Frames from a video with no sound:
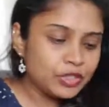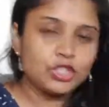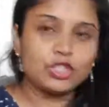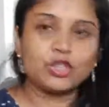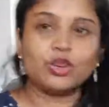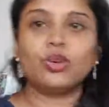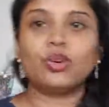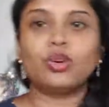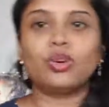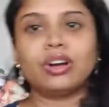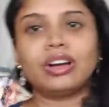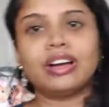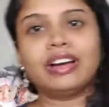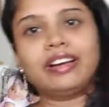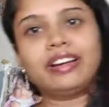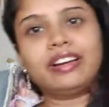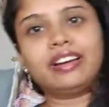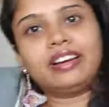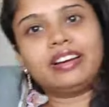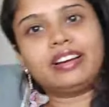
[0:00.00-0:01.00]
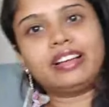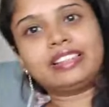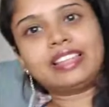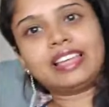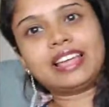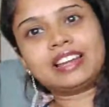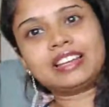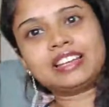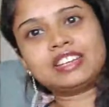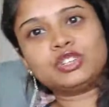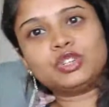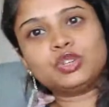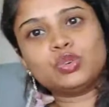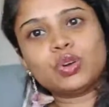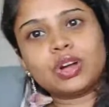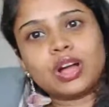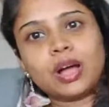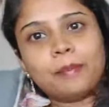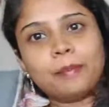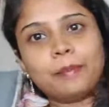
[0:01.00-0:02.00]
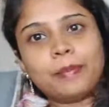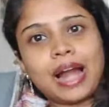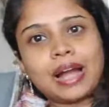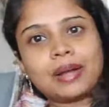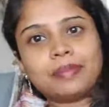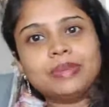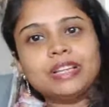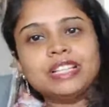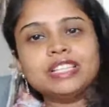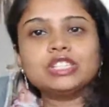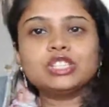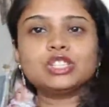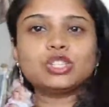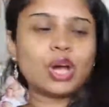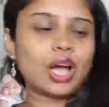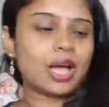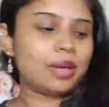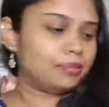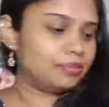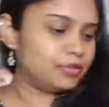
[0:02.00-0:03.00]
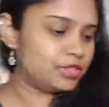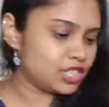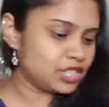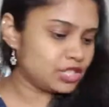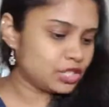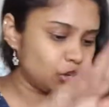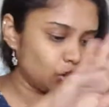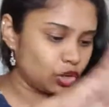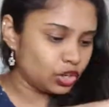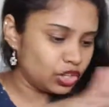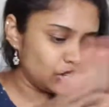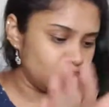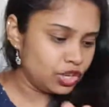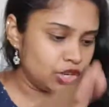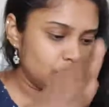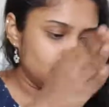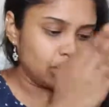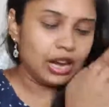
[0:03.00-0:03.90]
So there are two compartments, so I'm just gonna